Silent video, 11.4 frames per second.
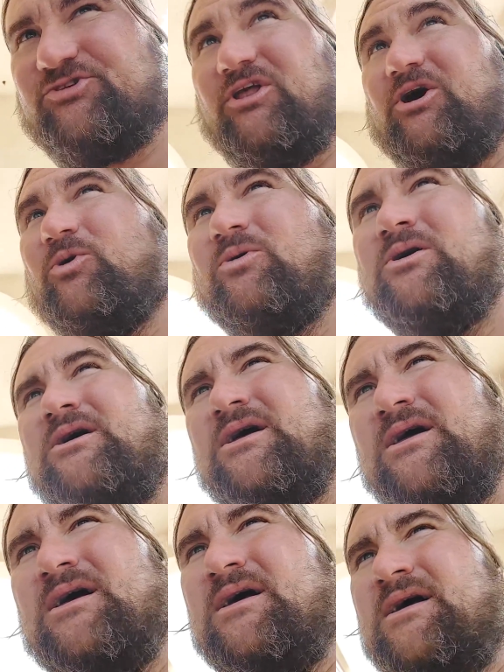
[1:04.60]
slow.
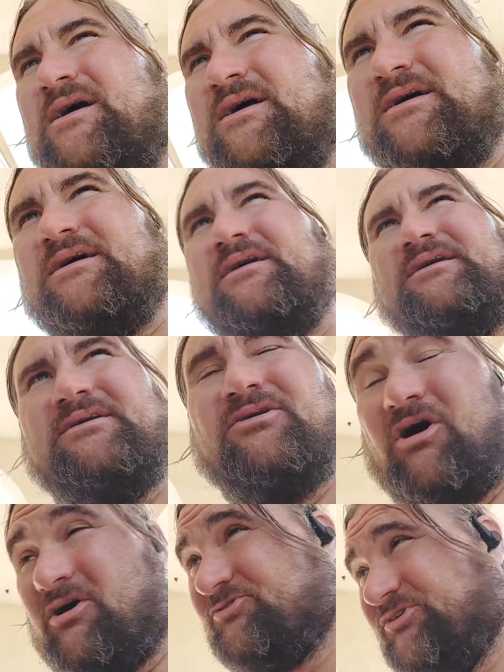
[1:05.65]

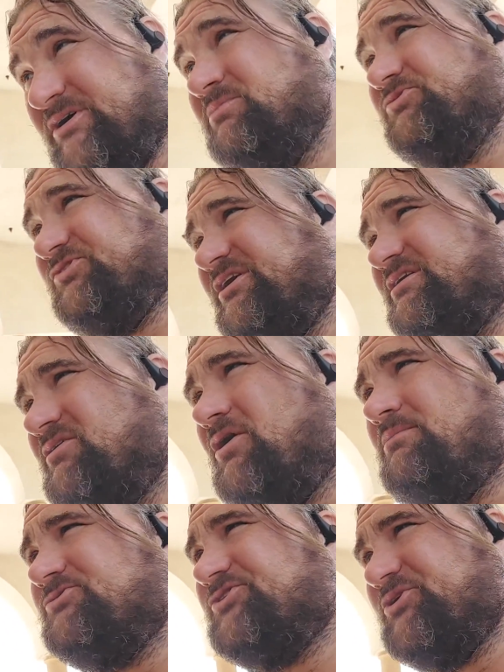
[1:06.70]
Honestly, it was like
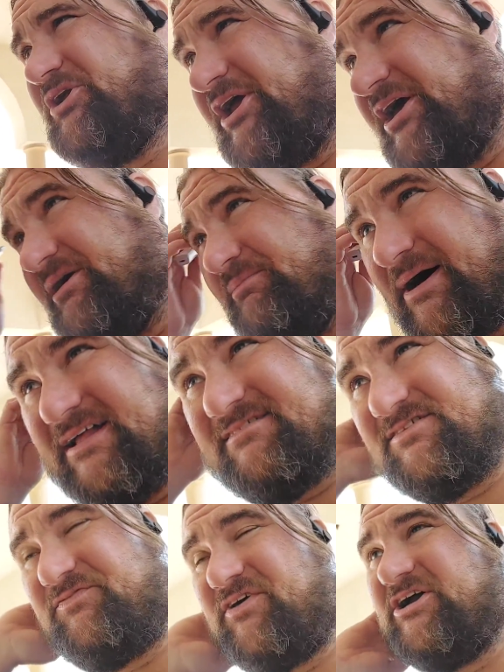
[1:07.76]
almost 30 gigabytes.
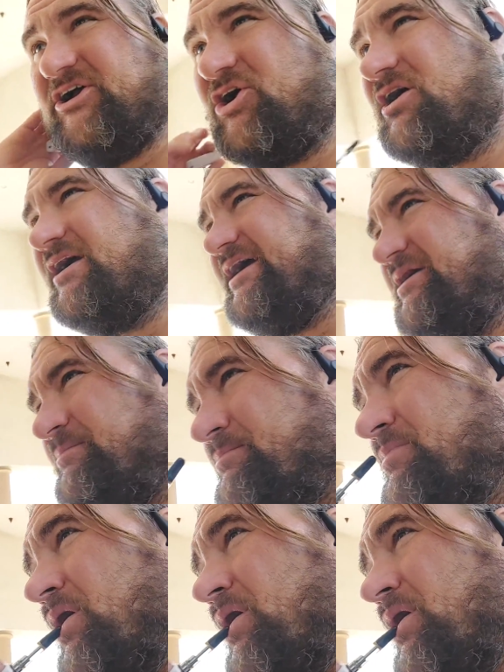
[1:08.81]
It's a fucking card game.